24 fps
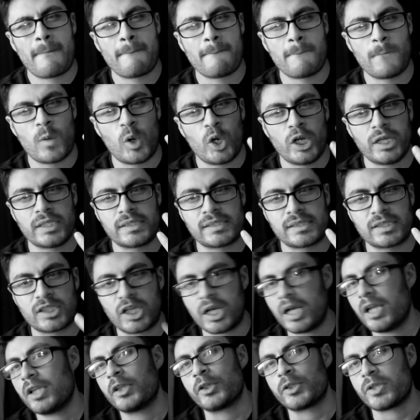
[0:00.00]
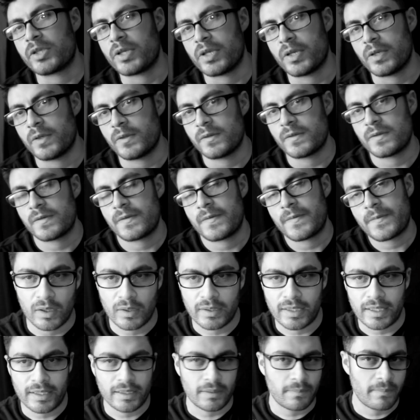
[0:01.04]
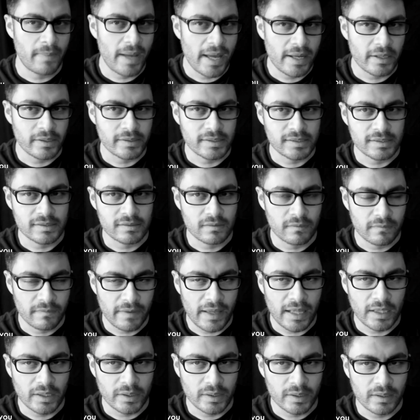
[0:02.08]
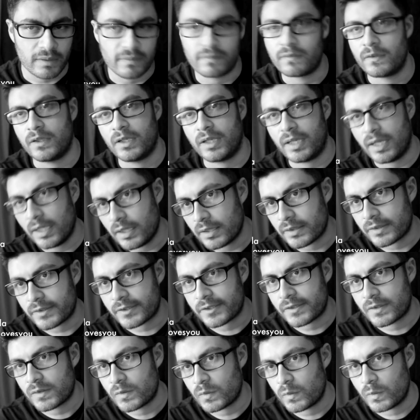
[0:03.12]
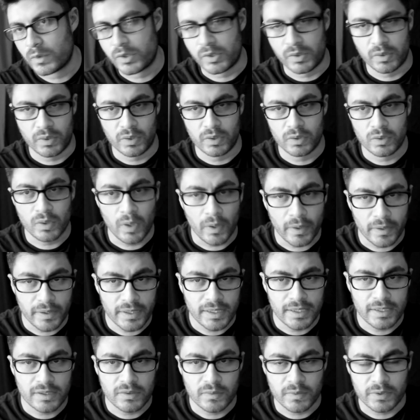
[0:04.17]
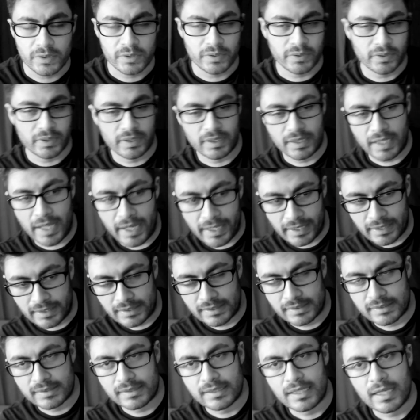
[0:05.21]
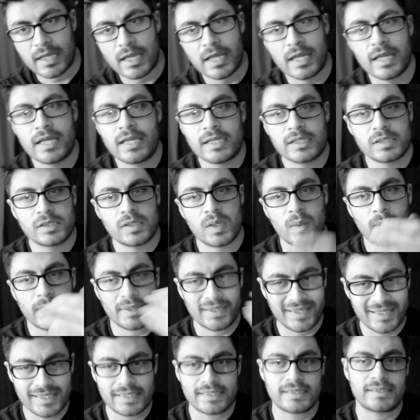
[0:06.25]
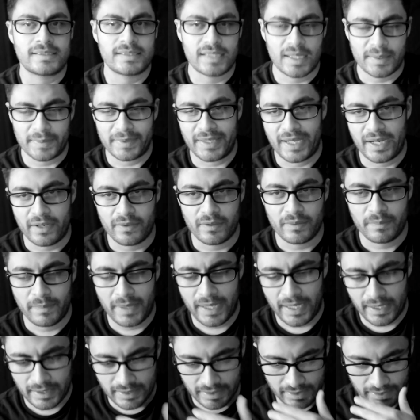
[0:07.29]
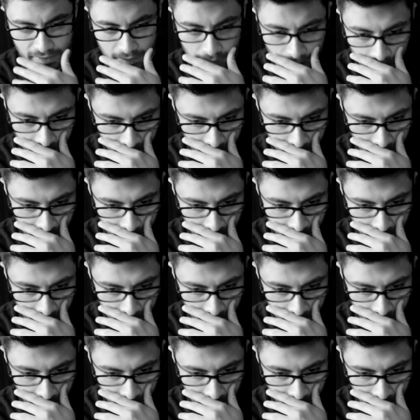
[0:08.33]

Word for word: what colors you use. All that it matters is the value of the colors, which are the darkest, which are the lightest. So with this Debbie Harry painting,